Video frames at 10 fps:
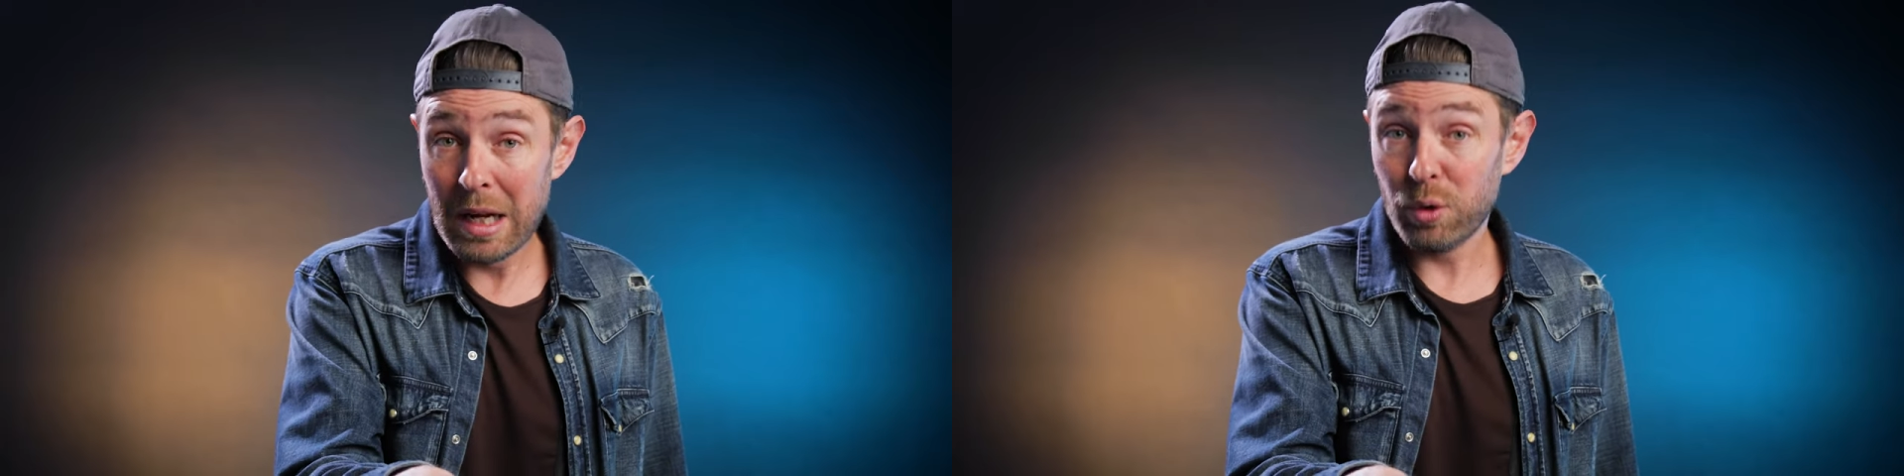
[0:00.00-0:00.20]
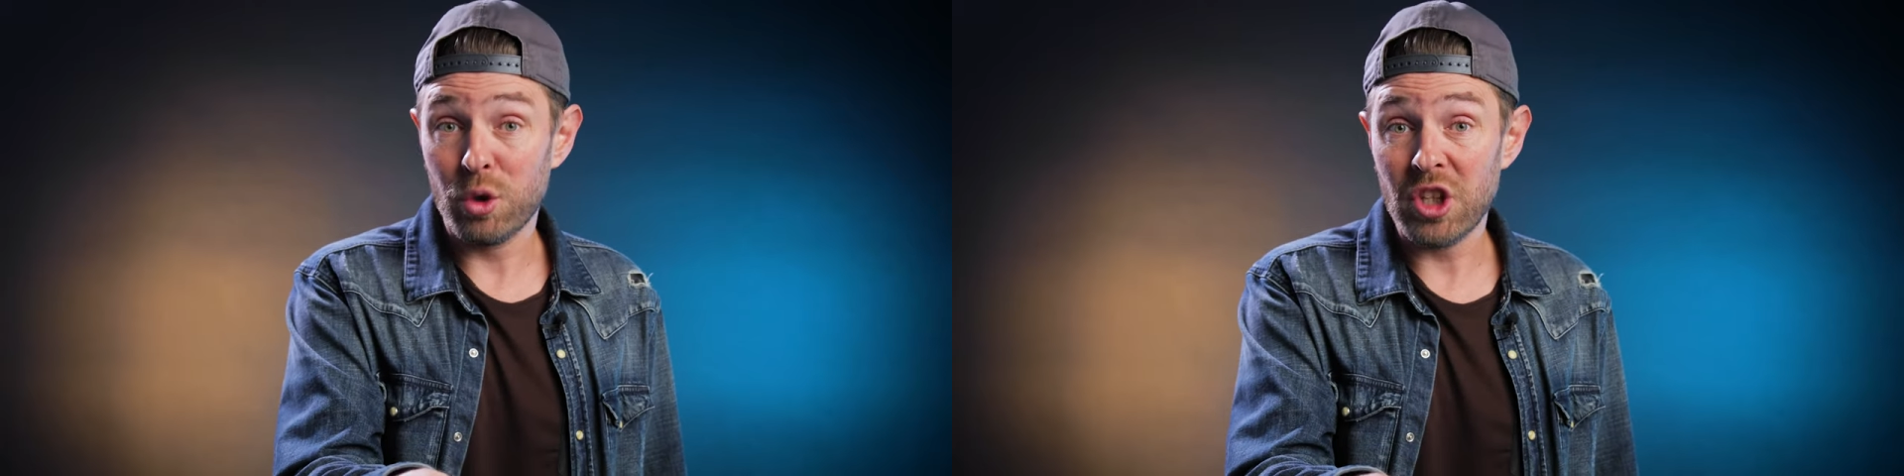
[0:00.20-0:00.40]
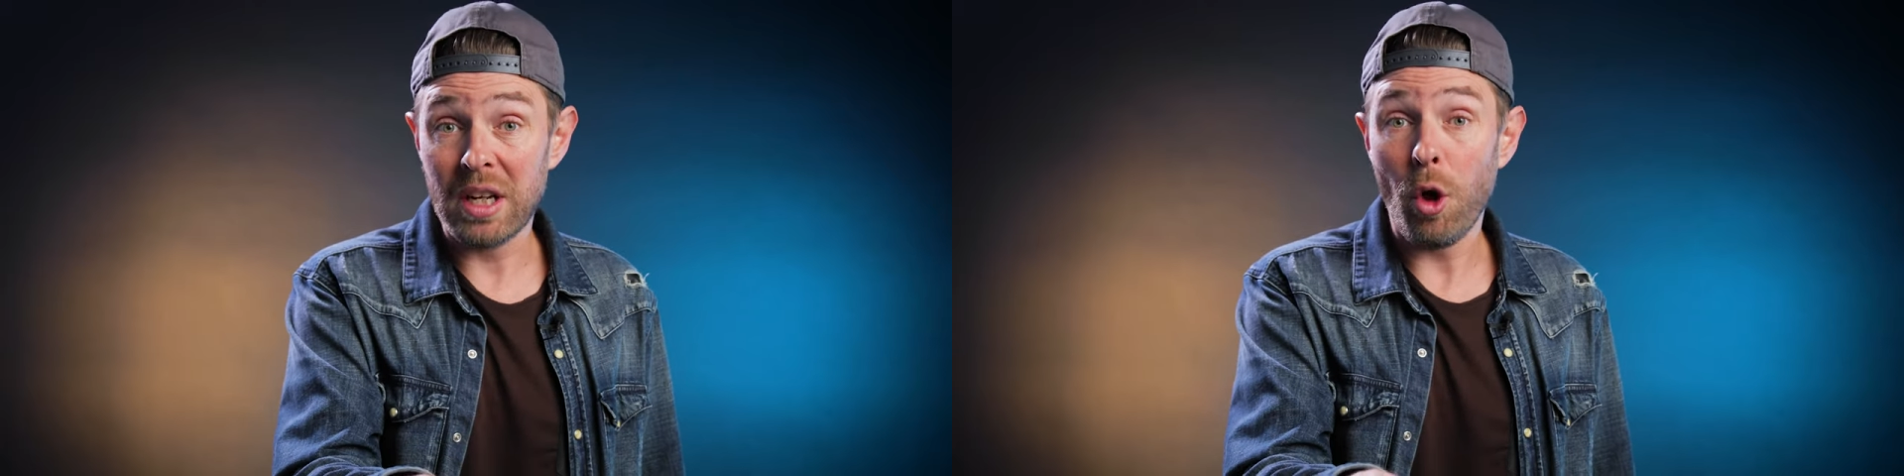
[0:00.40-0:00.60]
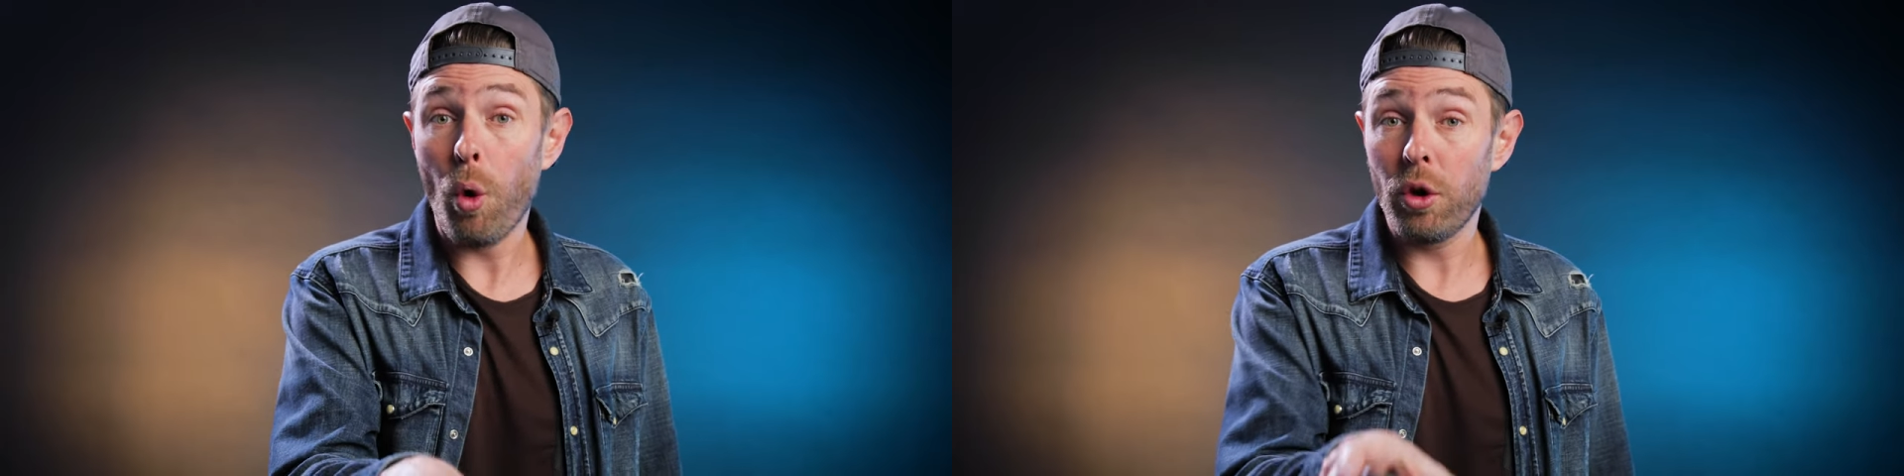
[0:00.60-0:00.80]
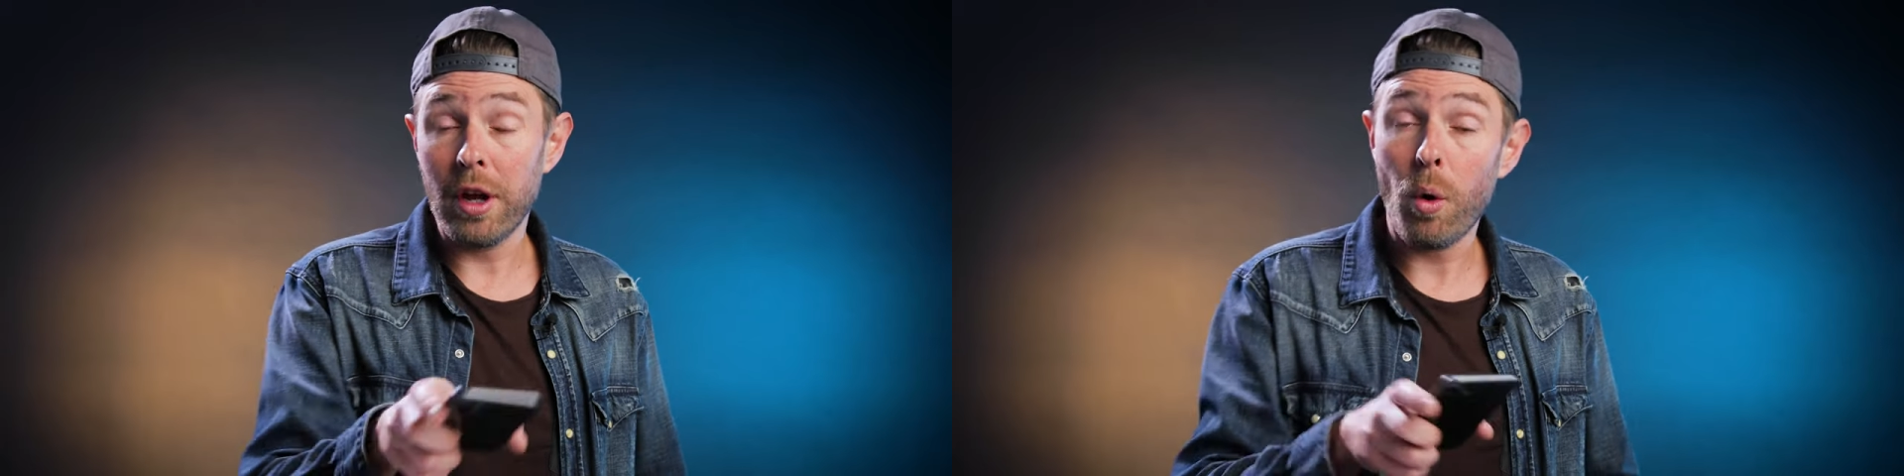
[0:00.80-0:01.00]
to sync the
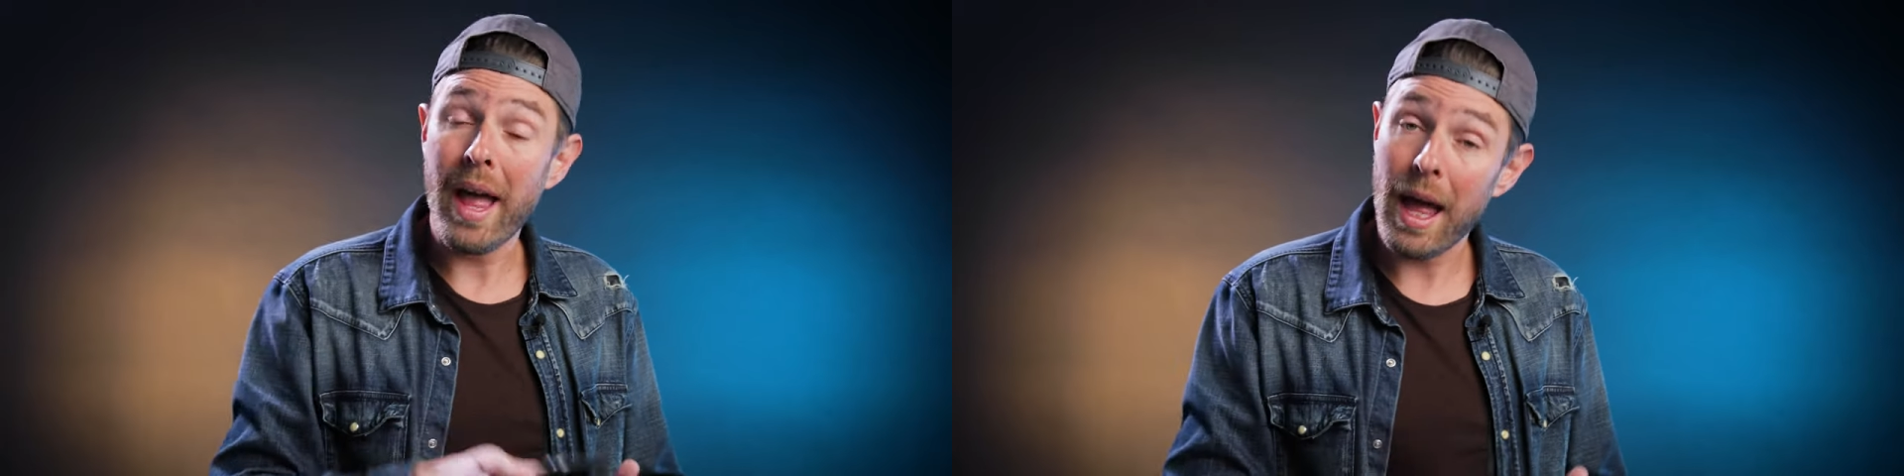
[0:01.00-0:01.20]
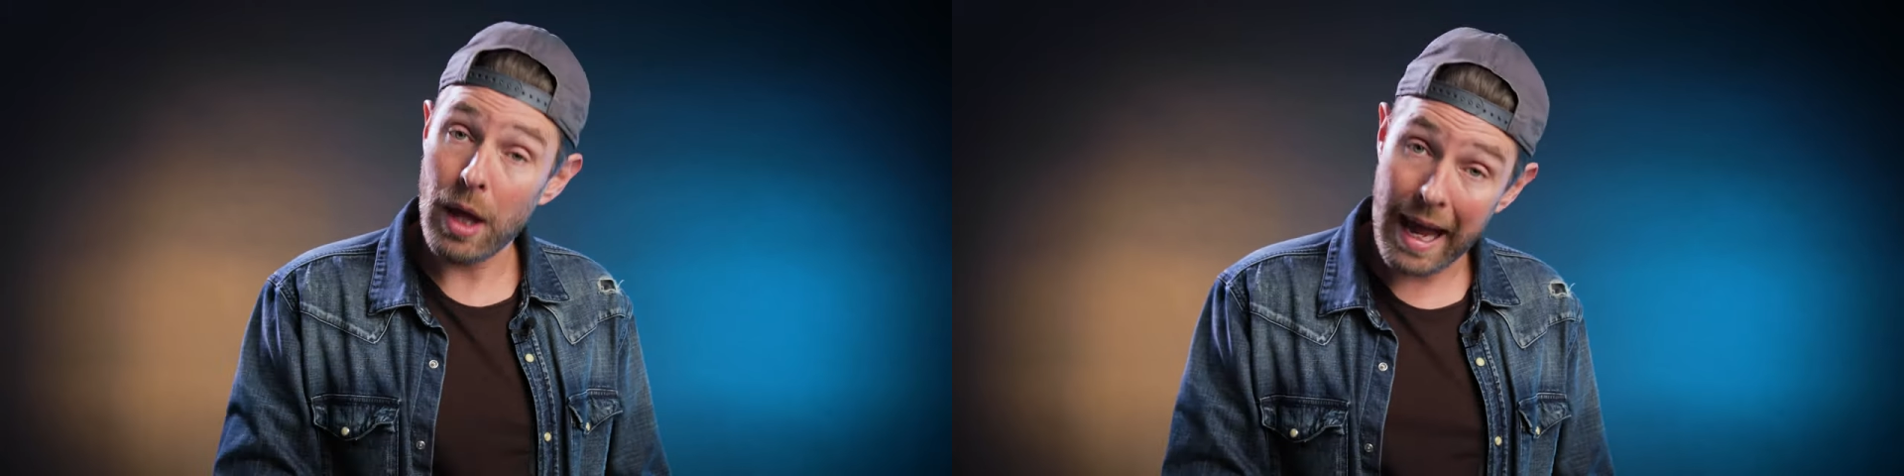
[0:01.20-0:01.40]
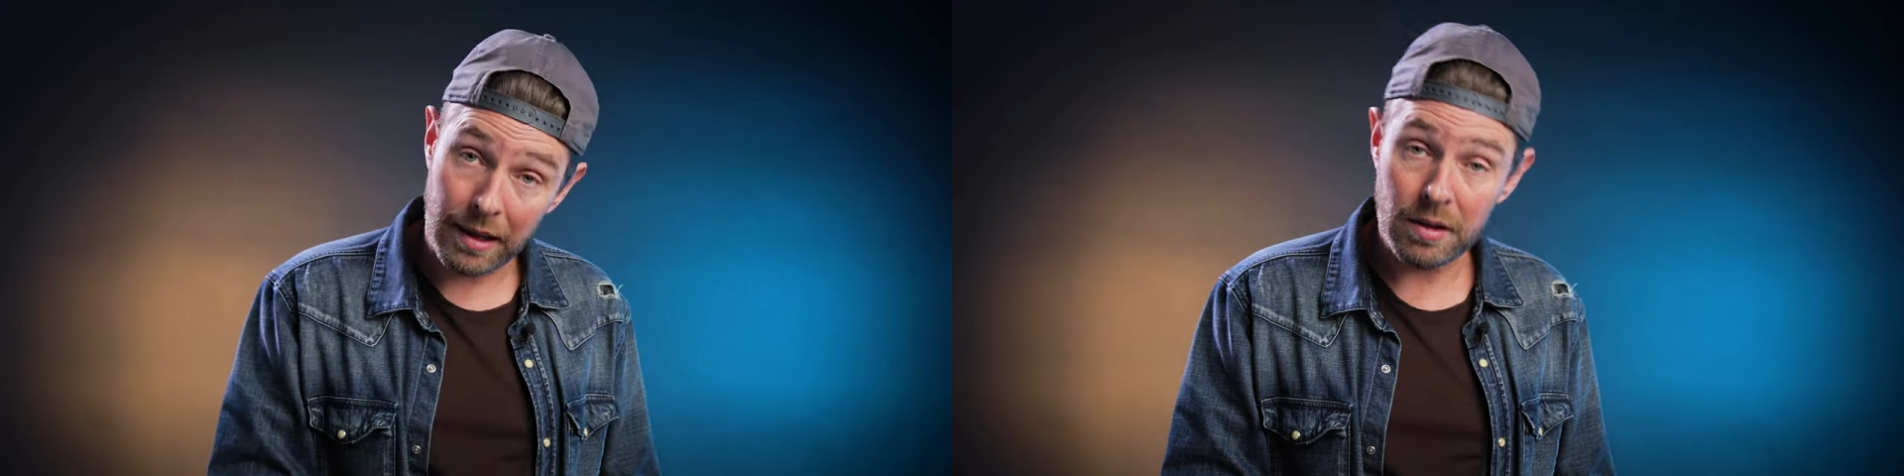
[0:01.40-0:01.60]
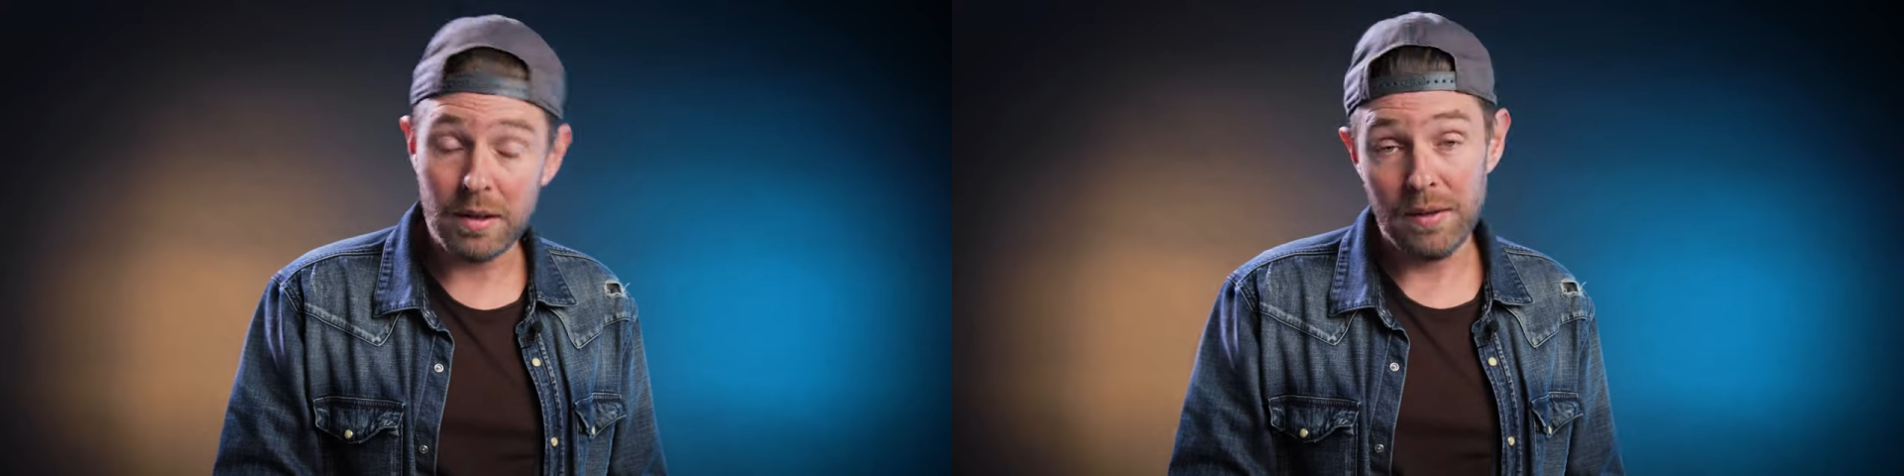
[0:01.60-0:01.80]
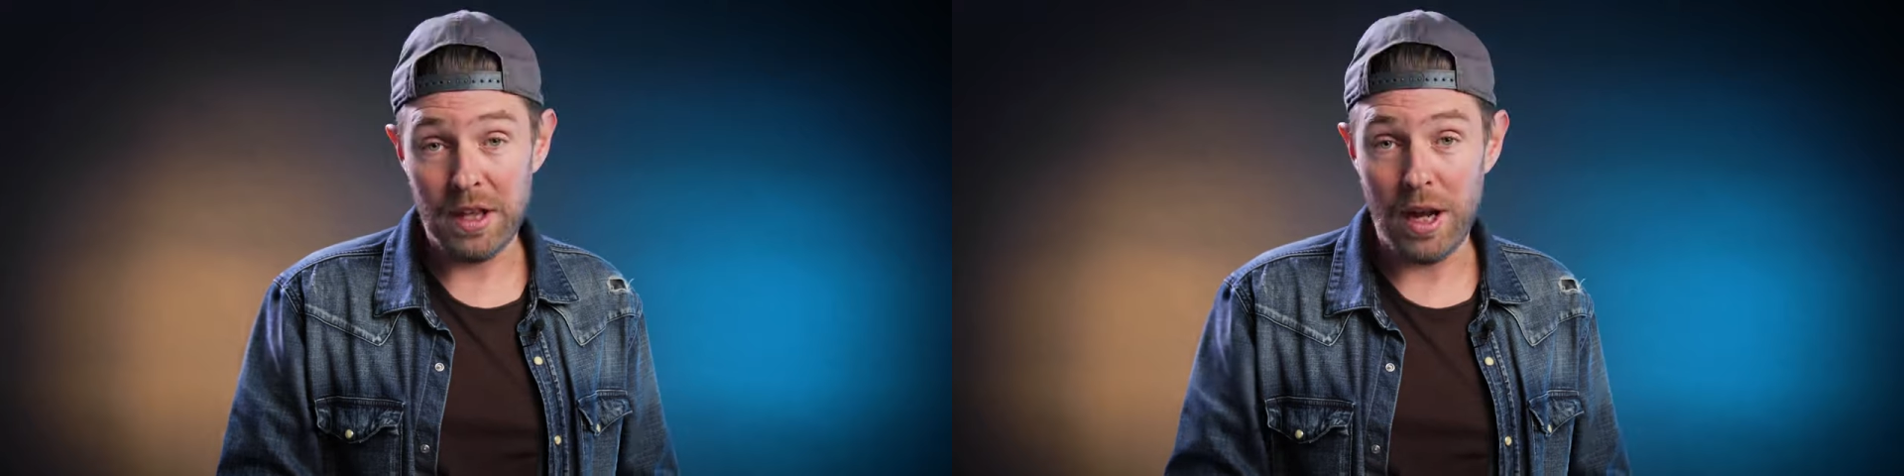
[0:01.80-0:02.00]
audio and
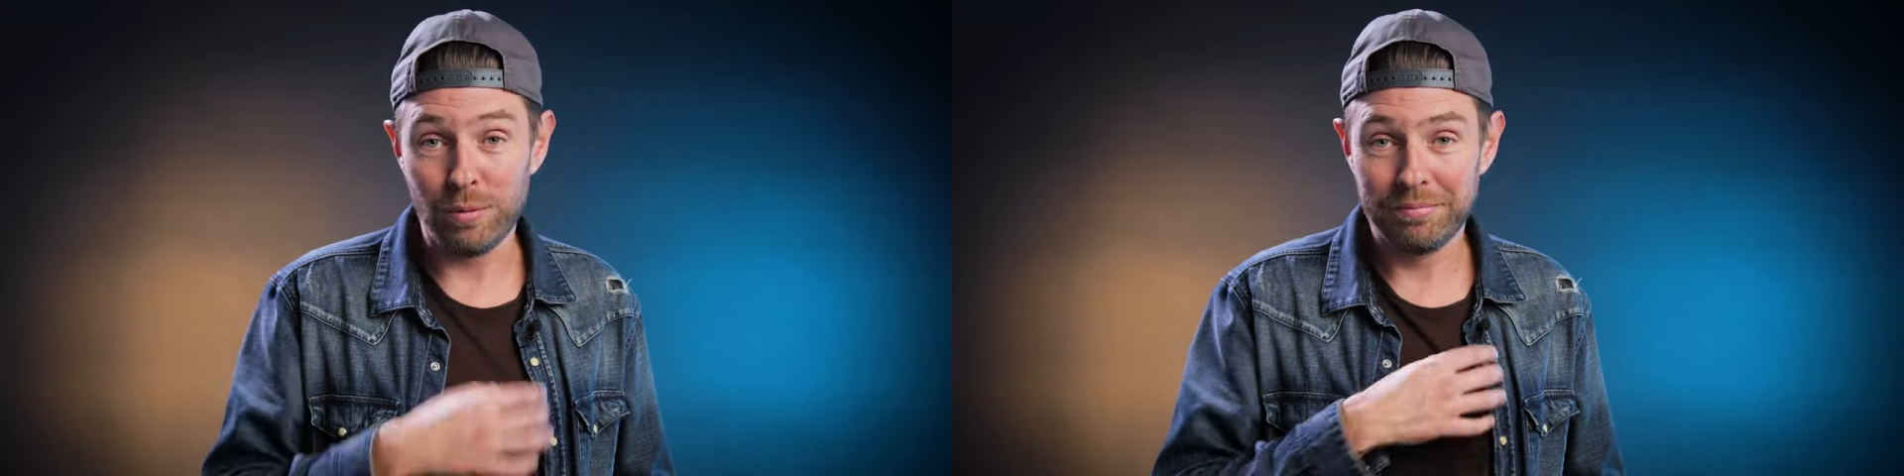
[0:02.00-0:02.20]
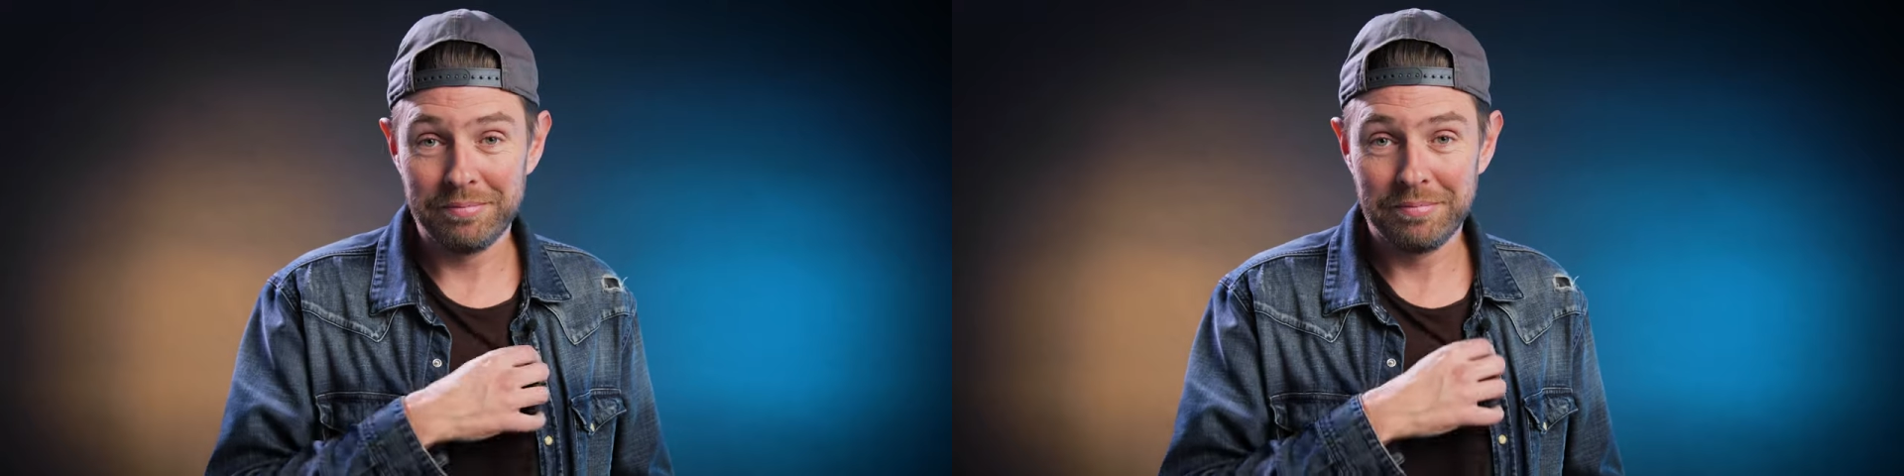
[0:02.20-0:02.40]
video.